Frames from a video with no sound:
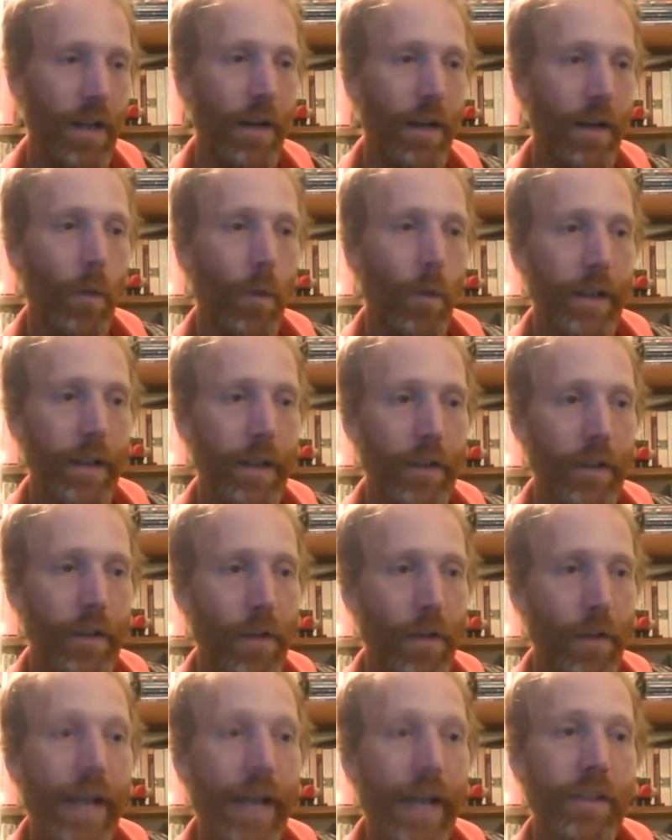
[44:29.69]
what you can do
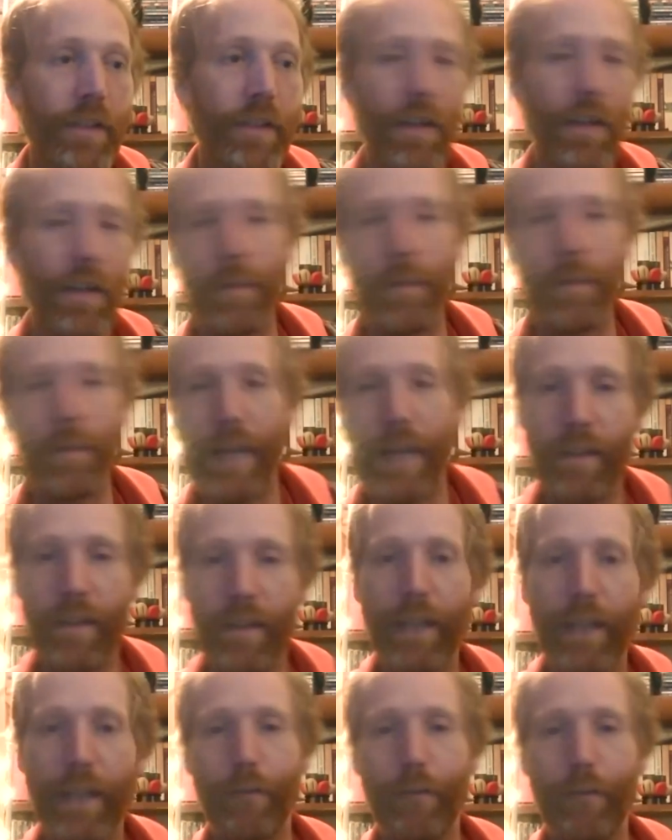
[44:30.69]
then is cut them down and
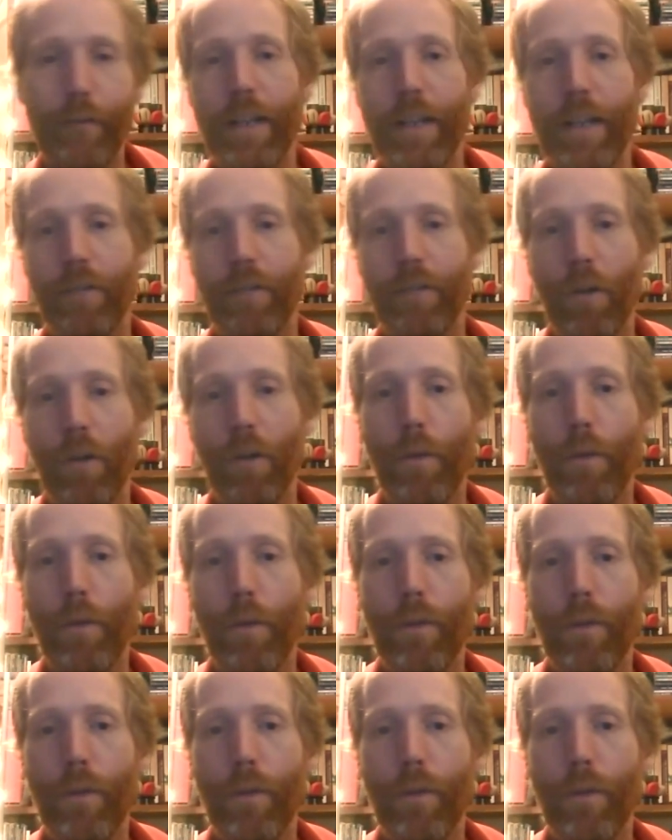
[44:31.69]
get fresh growth